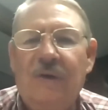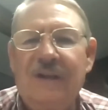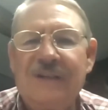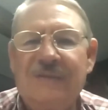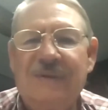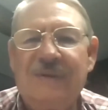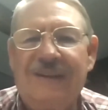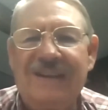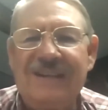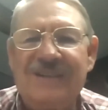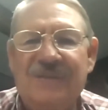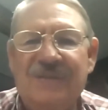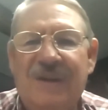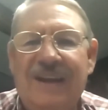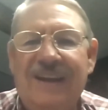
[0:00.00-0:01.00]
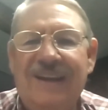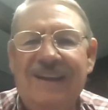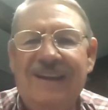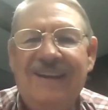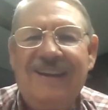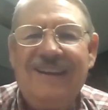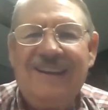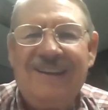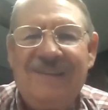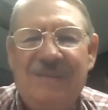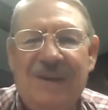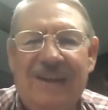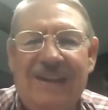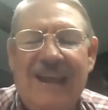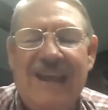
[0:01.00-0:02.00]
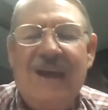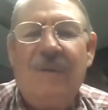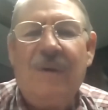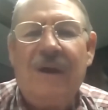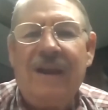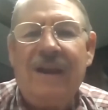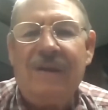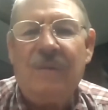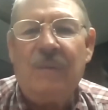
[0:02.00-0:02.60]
Let's put it this way, put it that way.